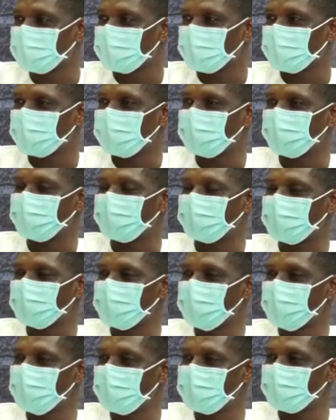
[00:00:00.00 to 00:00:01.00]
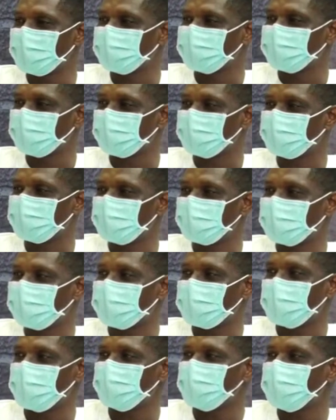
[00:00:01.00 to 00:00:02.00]
if a woman is not
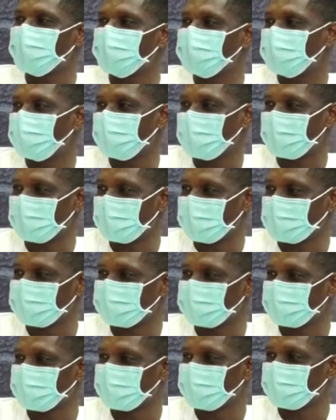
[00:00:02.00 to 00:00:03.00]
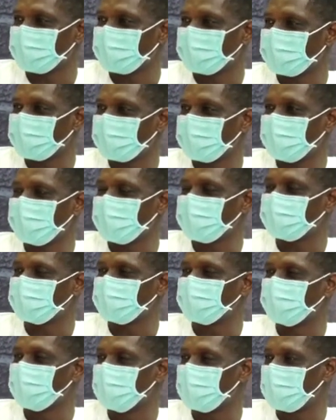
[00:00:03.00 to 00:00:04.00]
becoming pregnant, it is
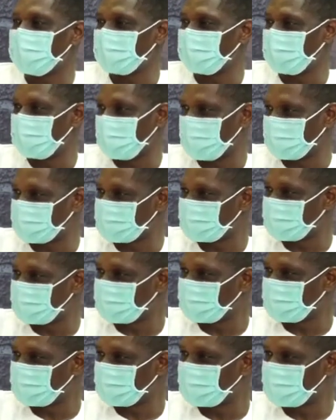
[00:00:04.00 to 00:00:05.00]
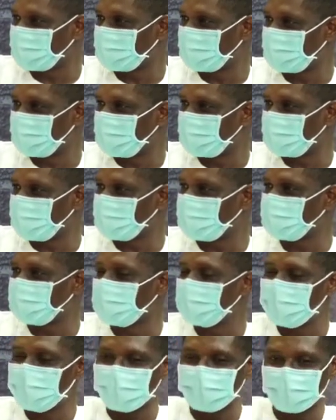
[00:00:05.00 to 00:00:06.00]
more obvious. So the
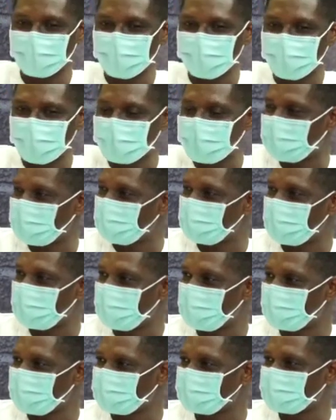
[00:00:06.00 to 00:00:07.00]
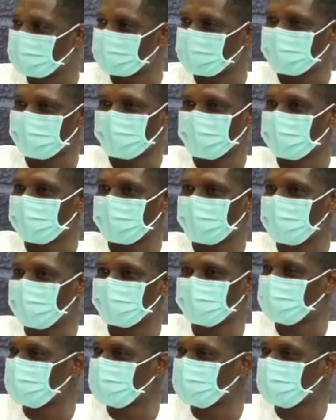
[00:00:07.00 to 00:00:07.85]
man can walk around, he's not